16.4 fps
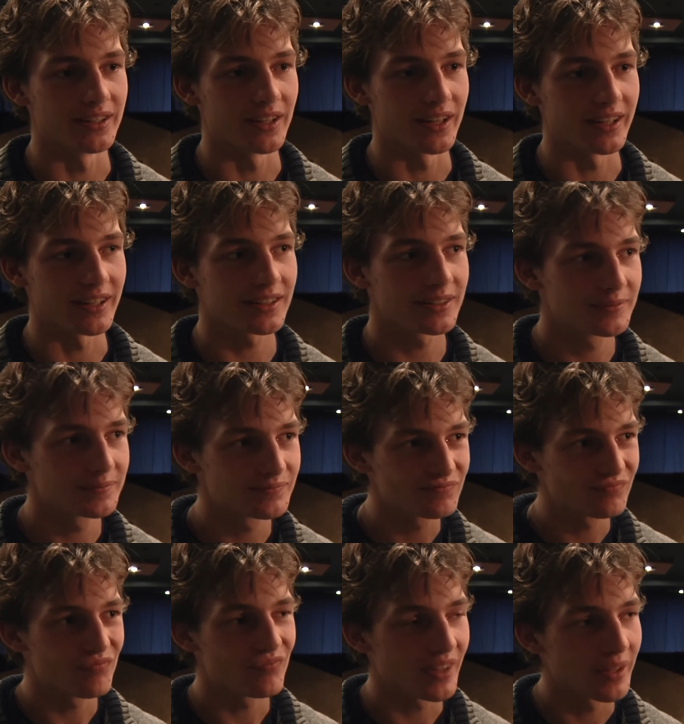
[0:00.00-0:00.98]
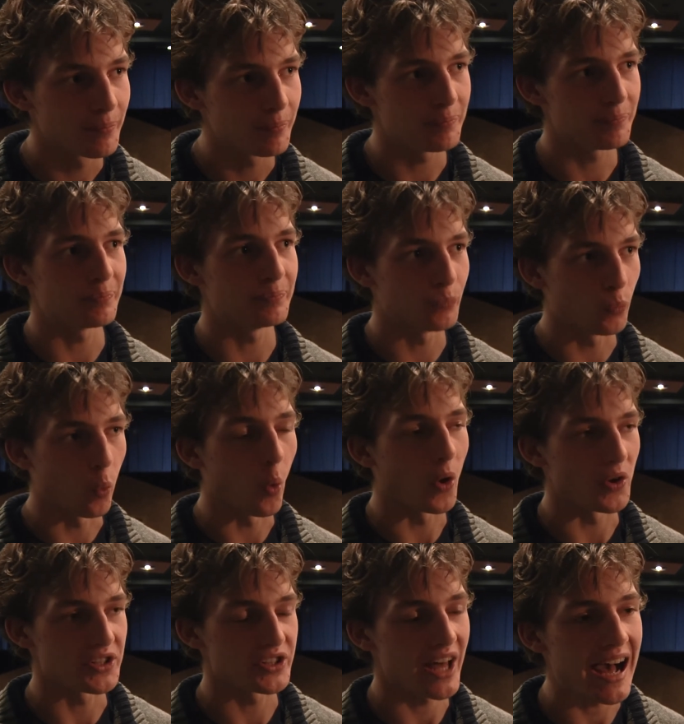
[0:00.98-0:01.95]
and like
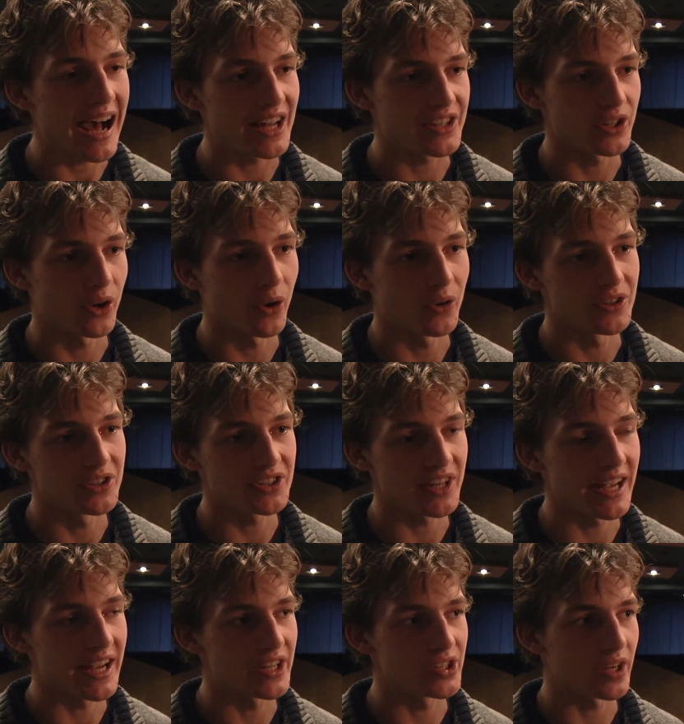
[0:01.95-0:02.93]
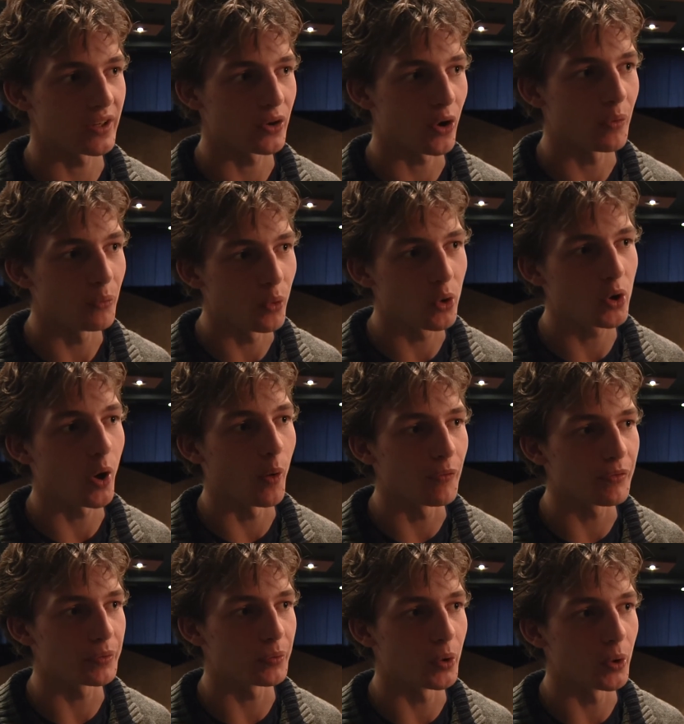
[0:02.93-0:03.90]
was the Hatter on stage, I got more
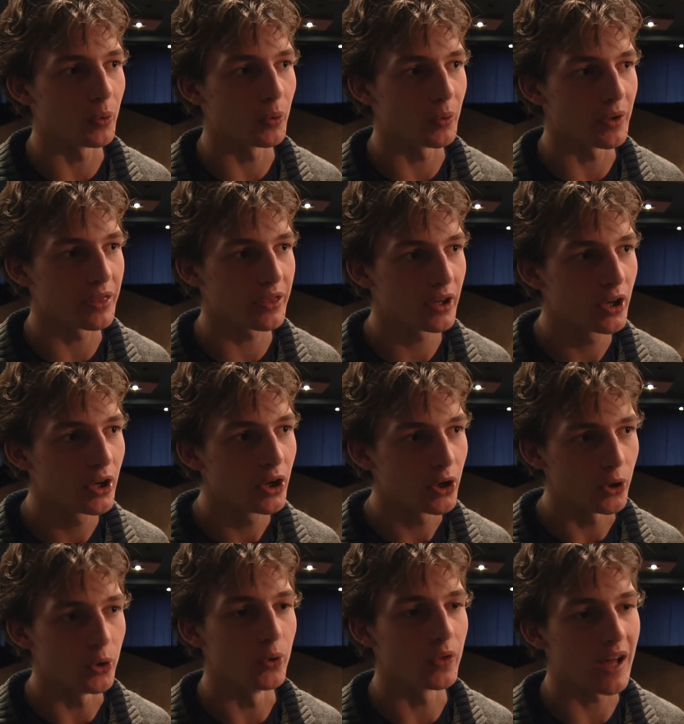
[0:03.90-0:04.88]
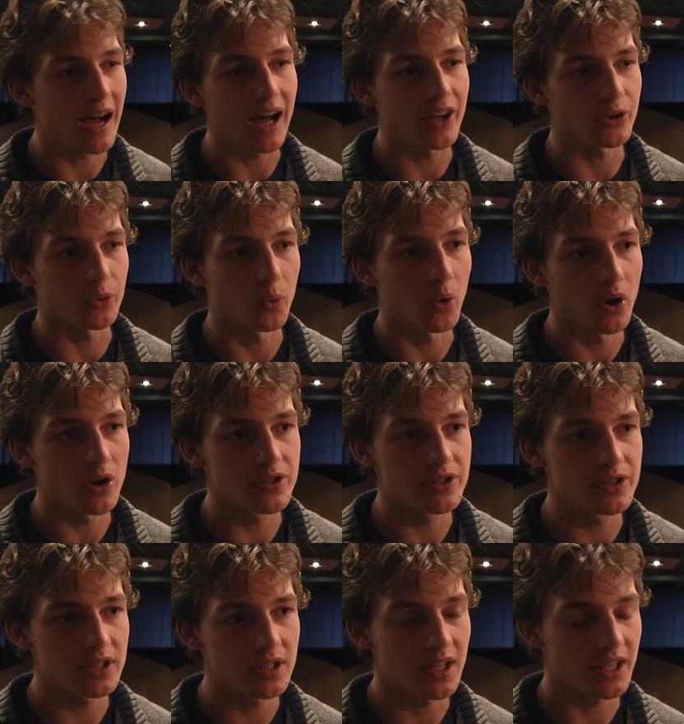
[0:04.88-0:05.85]
comfortable with who the Hatter
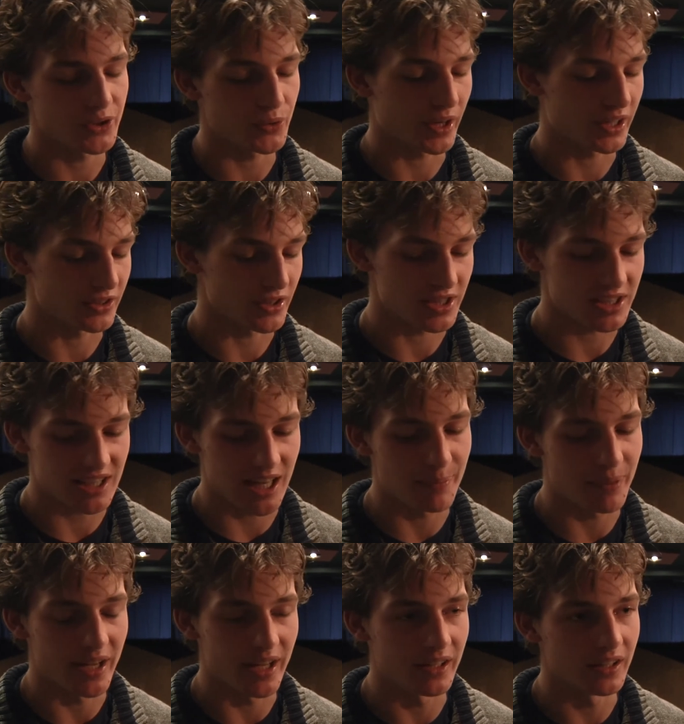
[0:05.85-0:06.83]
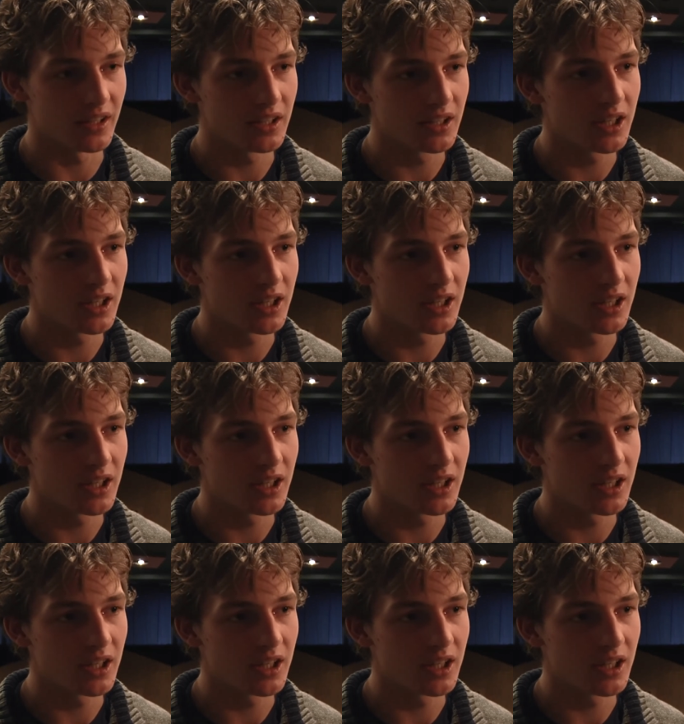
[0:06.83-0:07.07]
was, and so I could just slip in.